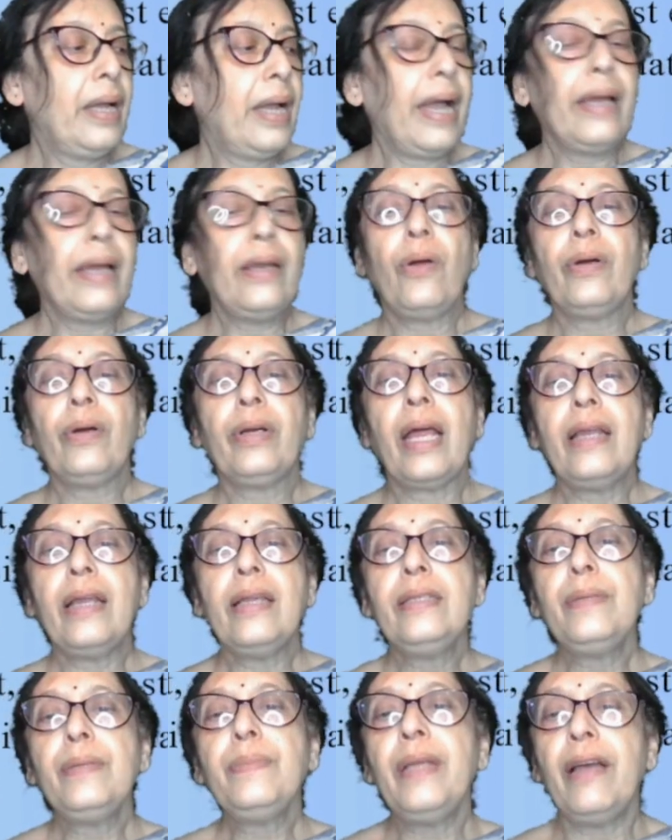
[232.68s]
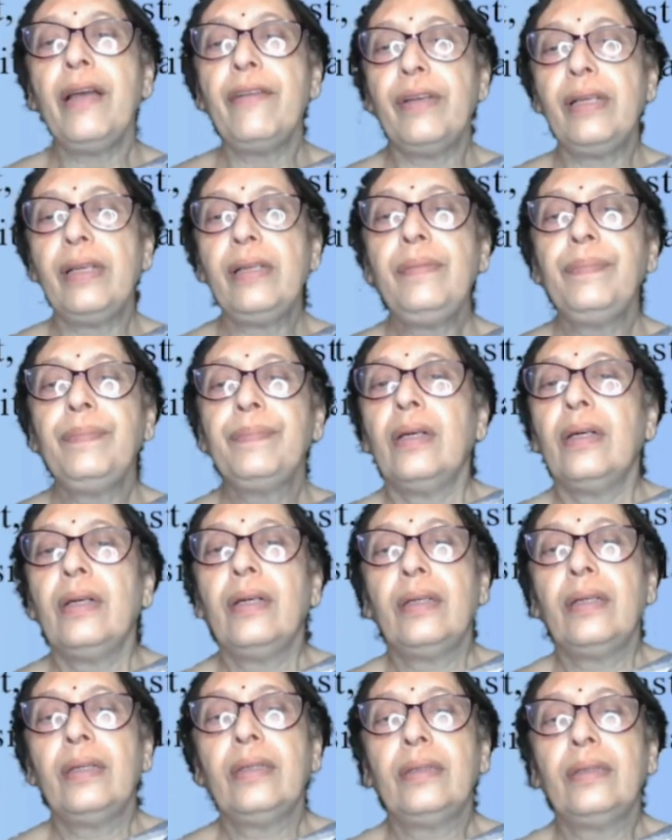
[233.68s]
At organism level,
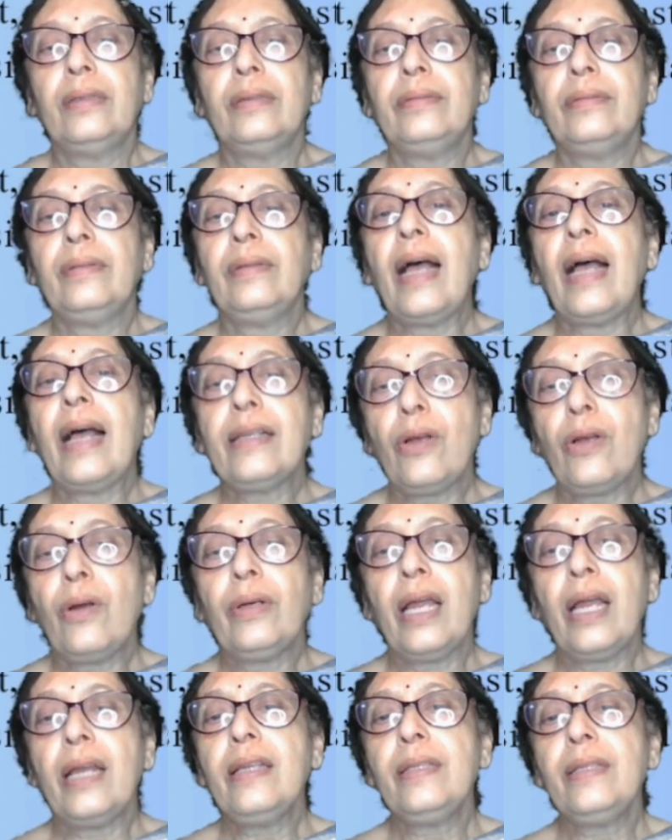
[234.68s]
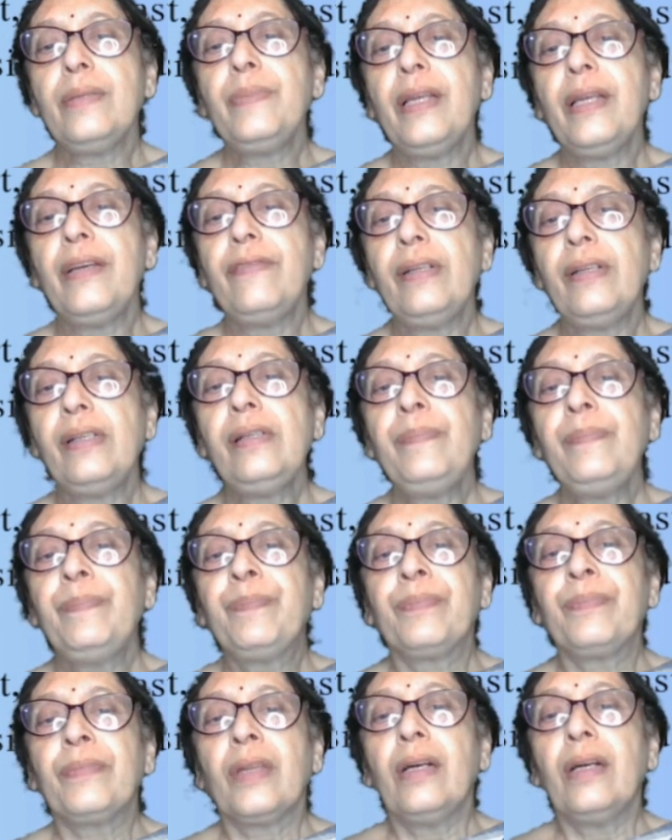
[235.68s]

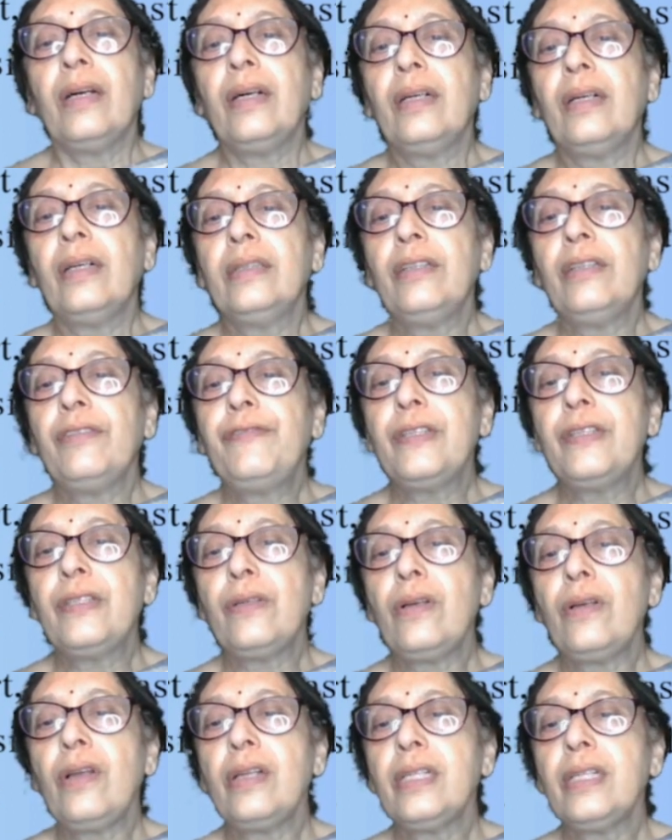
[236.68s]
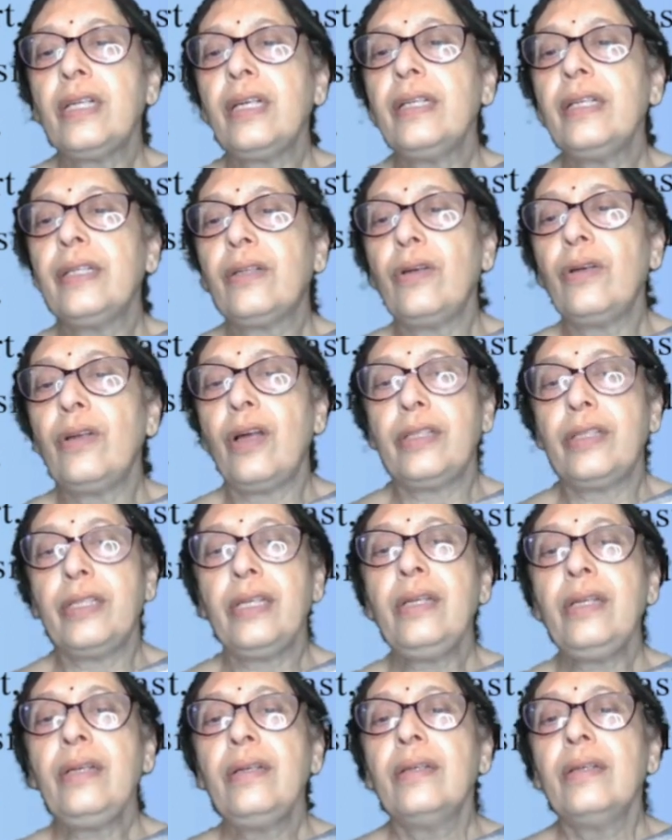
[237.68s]
the physiological
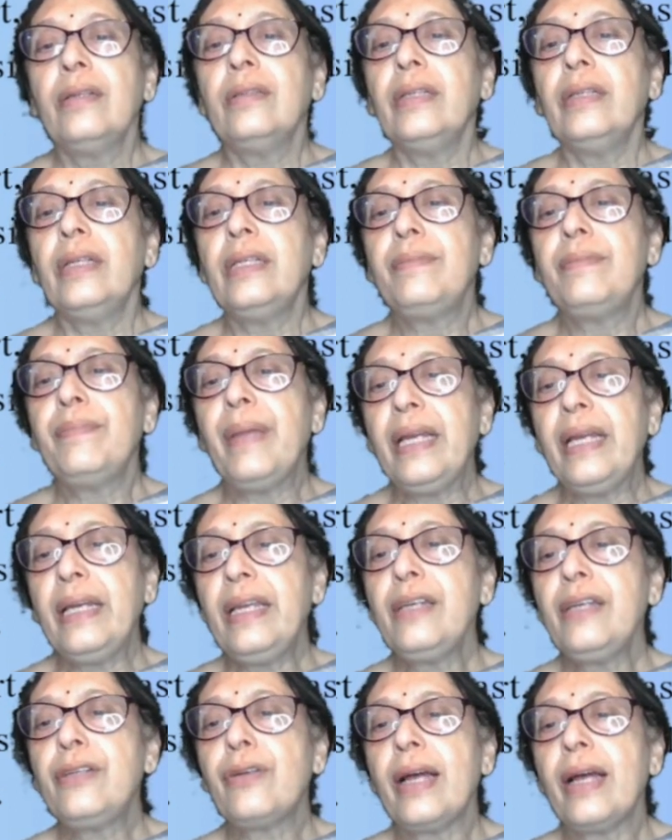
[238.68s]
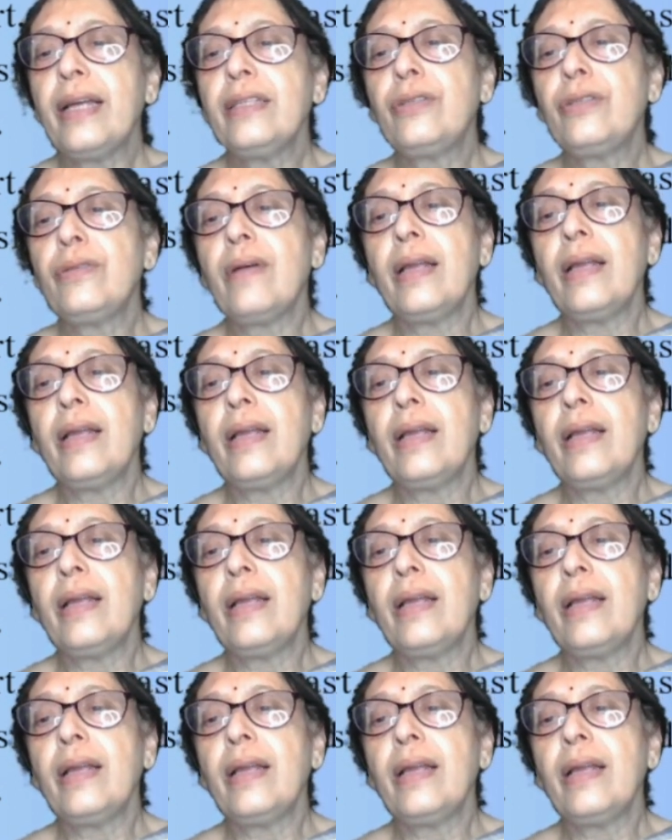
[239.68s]
ecology, it mainly tries to